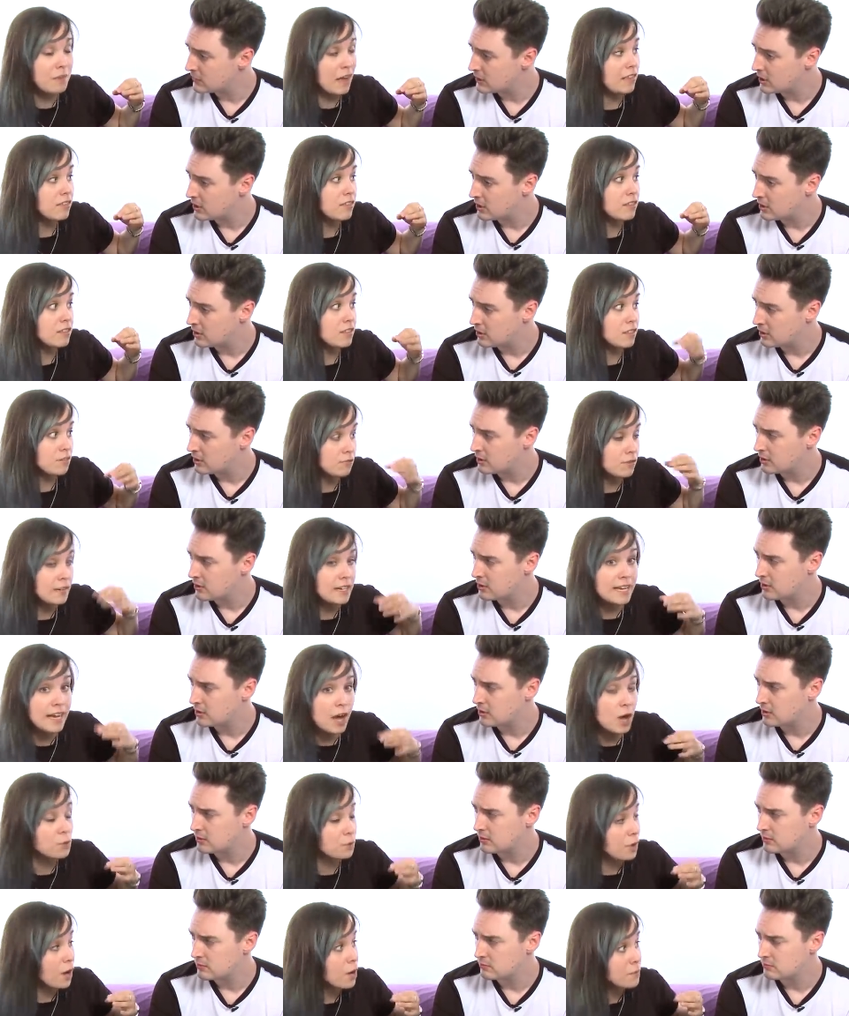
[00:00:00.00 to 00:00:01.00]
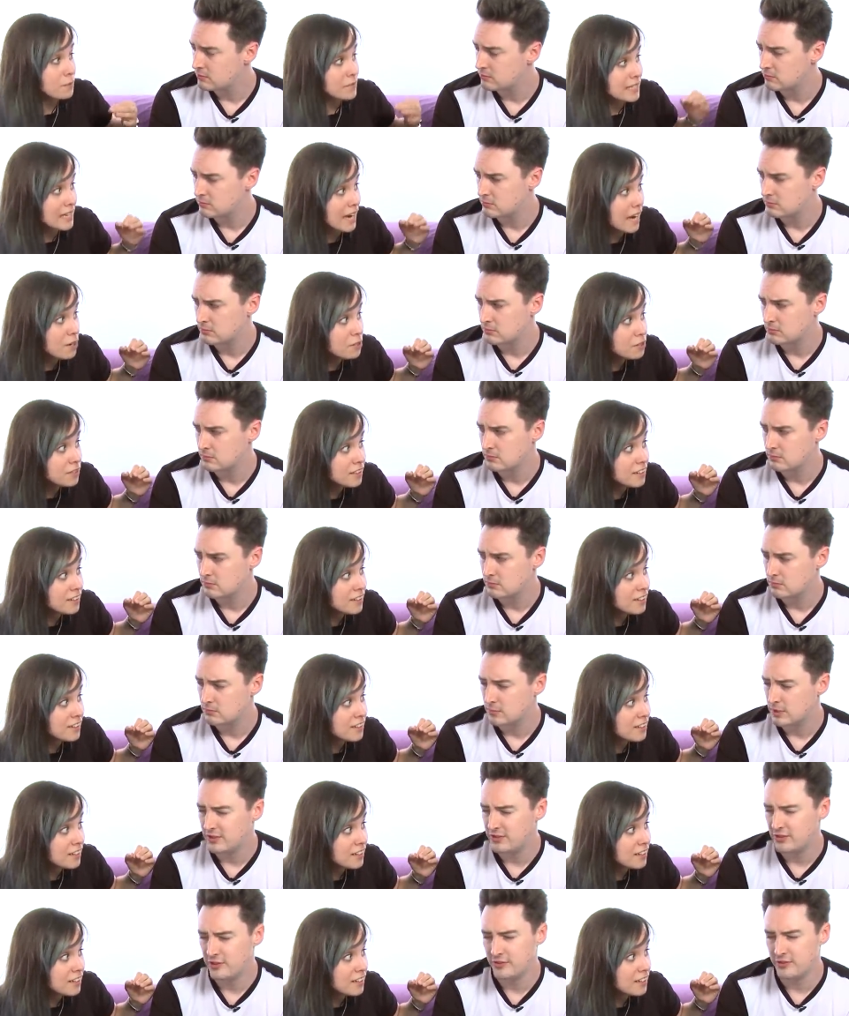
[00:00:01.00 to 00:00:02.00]
Speaker 1: method that really helped calm me down.
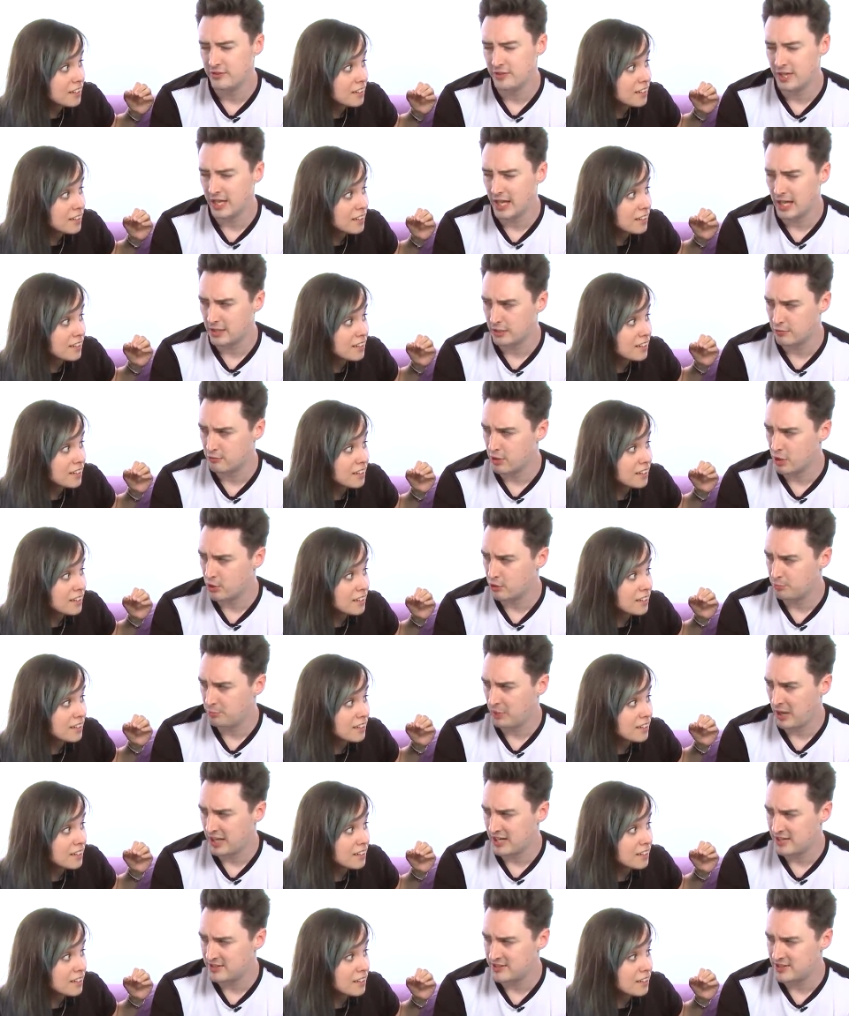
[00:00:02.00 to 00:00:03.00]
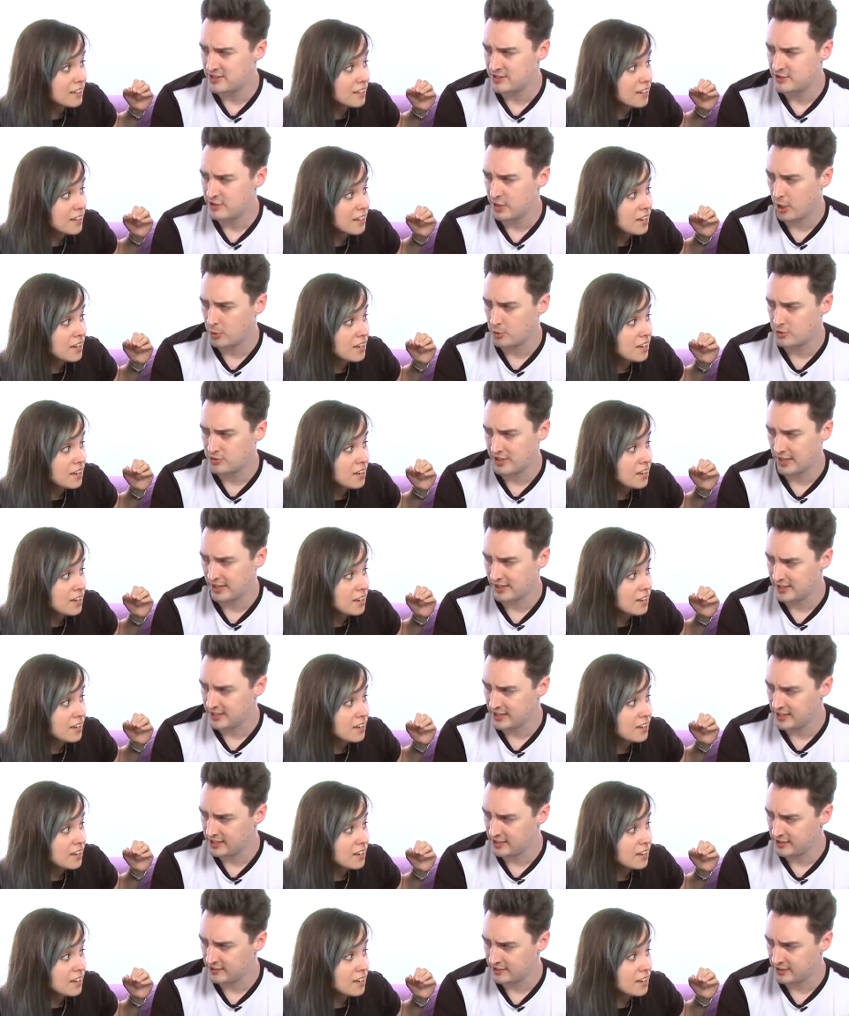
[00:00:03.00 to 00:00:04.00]
Speaker 2: This isn't the Ellen Rose patented tote
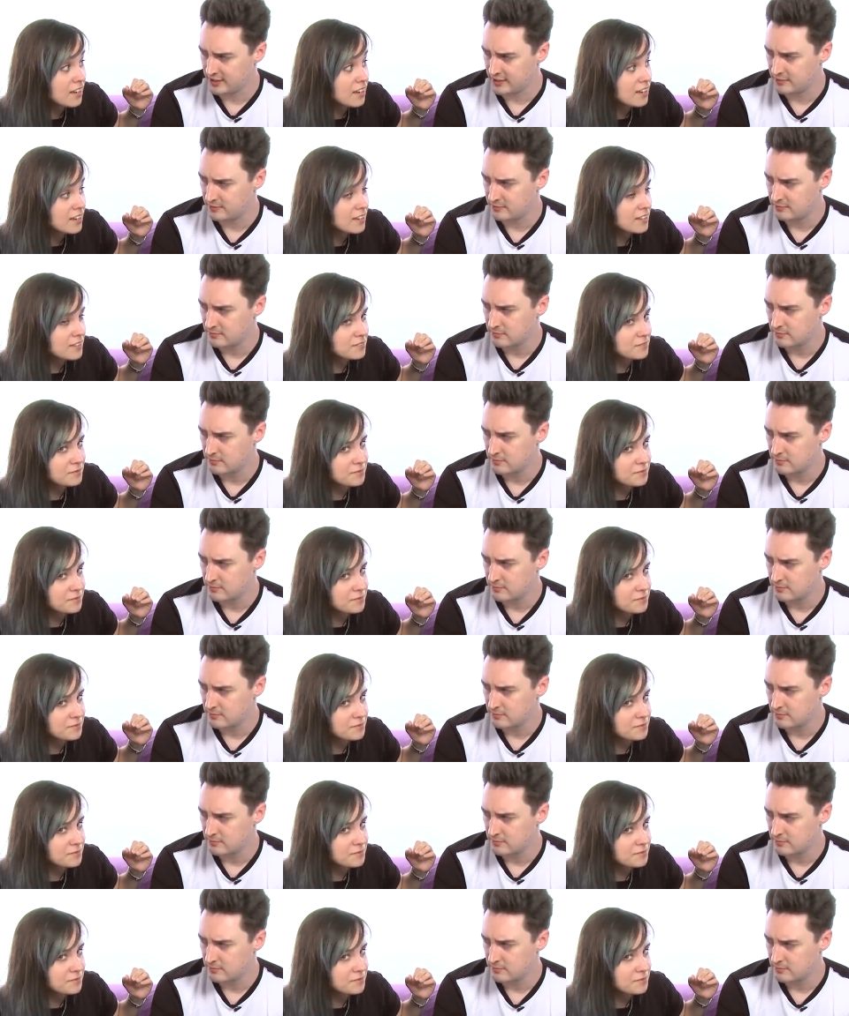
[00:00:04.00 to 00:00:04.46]
technique, is it?